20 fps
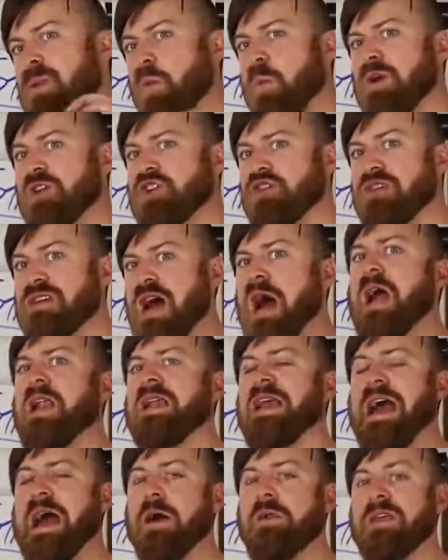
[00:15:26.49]
But what you're
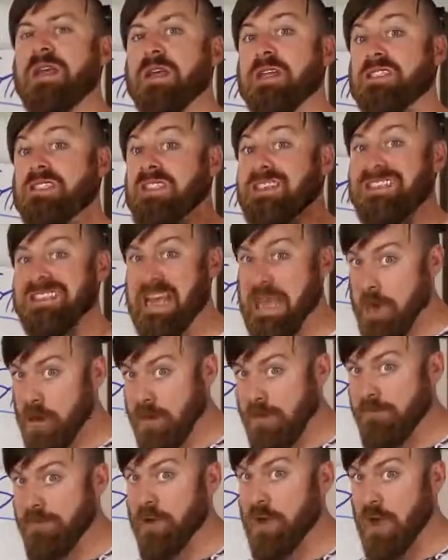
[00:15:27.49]
not counting is the
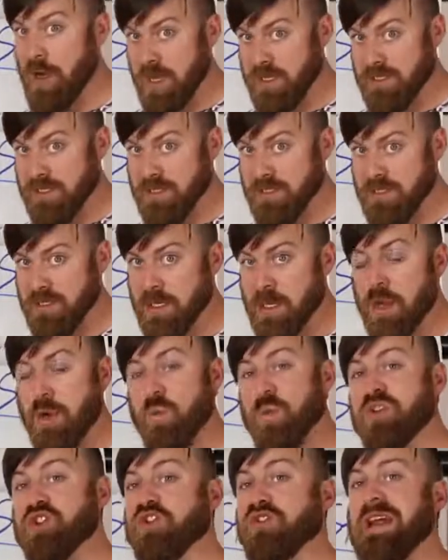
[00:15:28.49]
tariff costs.
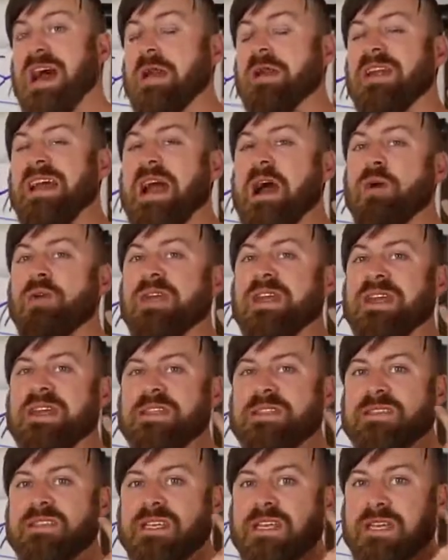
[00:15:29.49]
What you're not counting
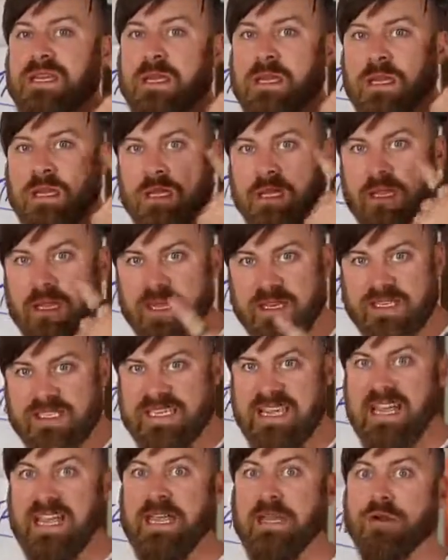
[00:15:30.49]
is the
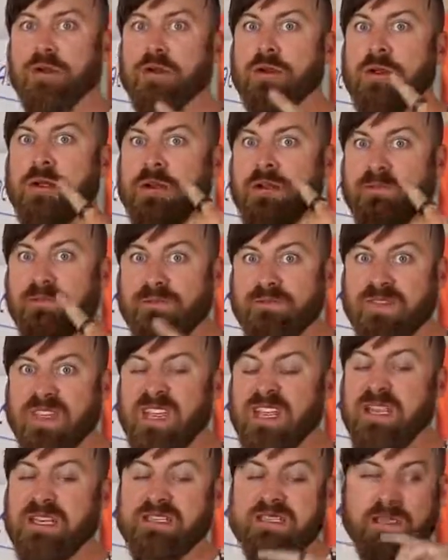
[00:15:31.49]
container
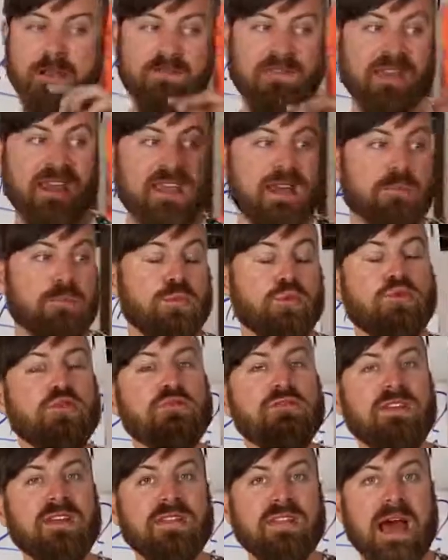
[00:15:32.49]
fees of
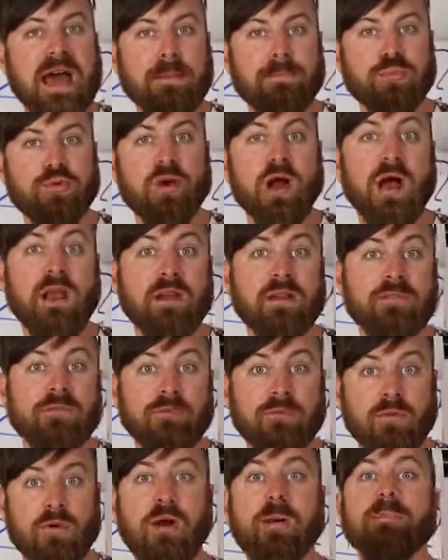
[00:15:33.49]
moving that product
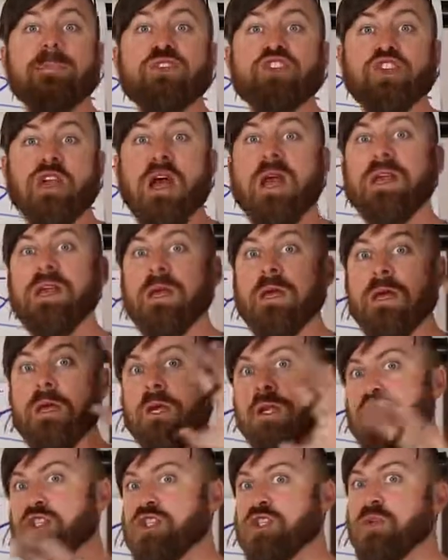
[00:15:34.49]
from China
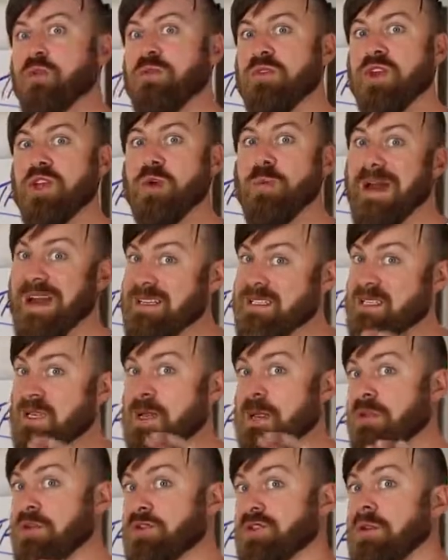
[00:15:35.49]
to the US.
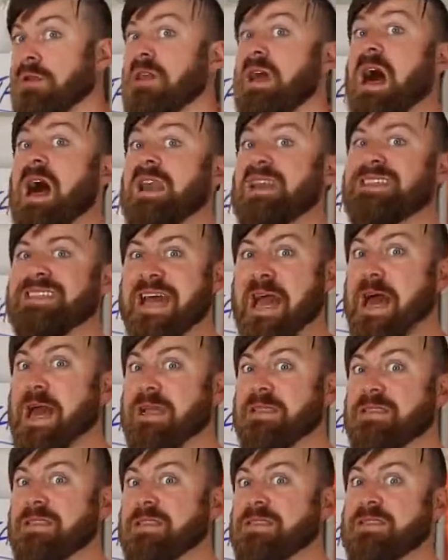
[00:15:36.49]
There's a lot of
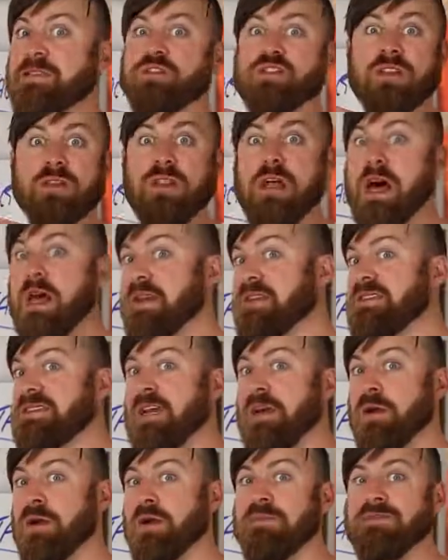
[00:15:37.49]
taxes, there's a lot of
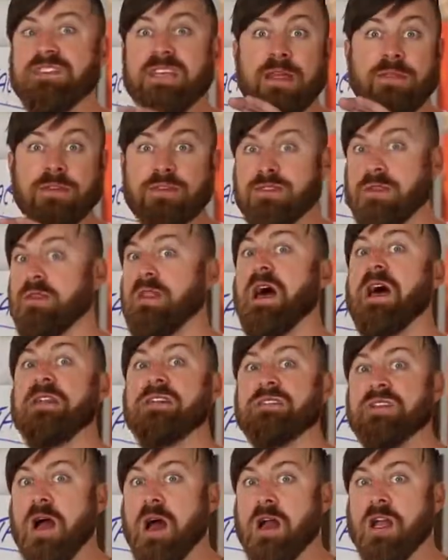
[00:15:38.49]
tariffs, and there's a lot
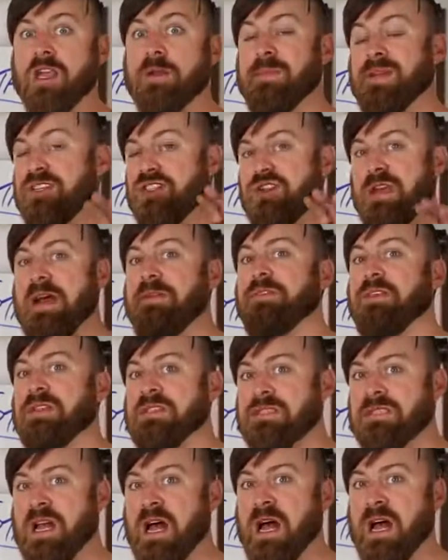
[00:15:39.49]
of documents you have to
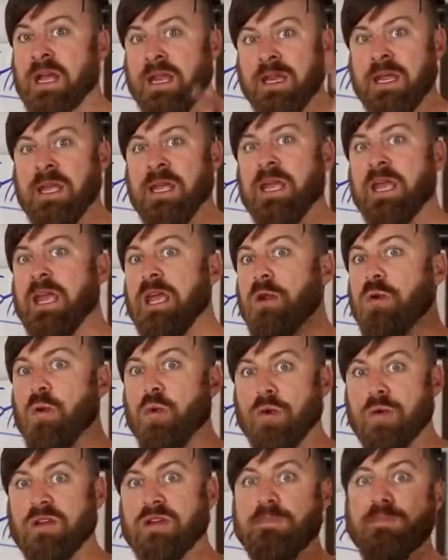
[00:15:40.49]
sign in
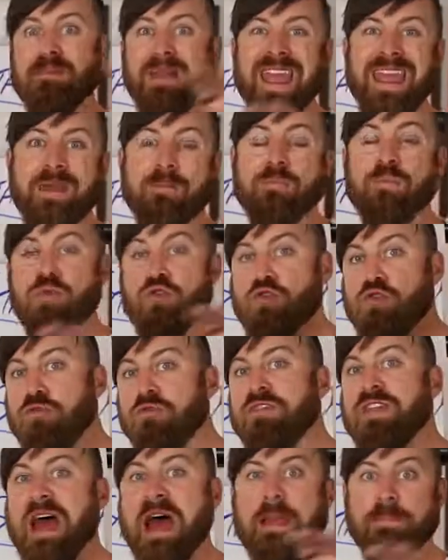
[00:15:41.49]
order to
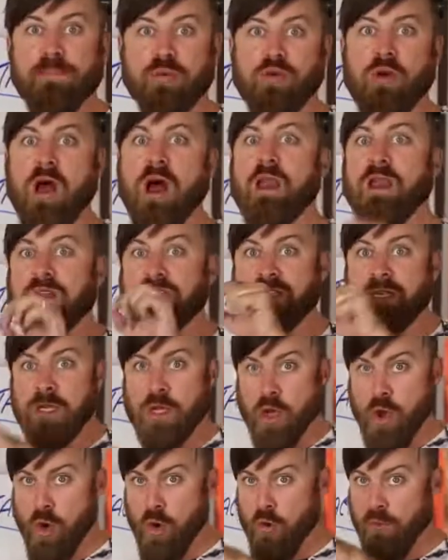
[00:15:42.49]
move that product
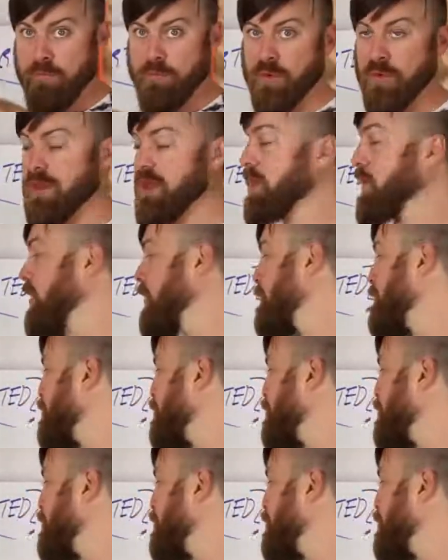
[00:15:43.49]
over here.